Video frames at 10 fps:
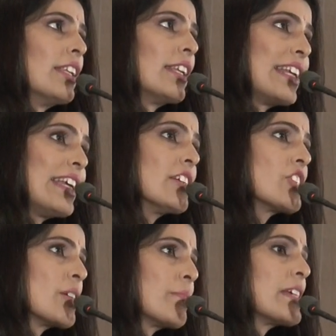the
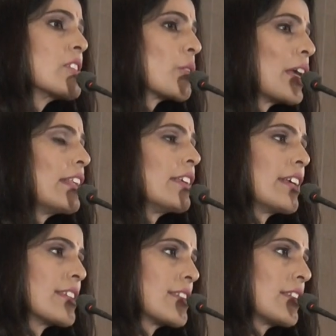leadership is
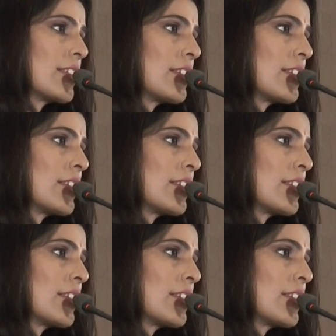togetherness.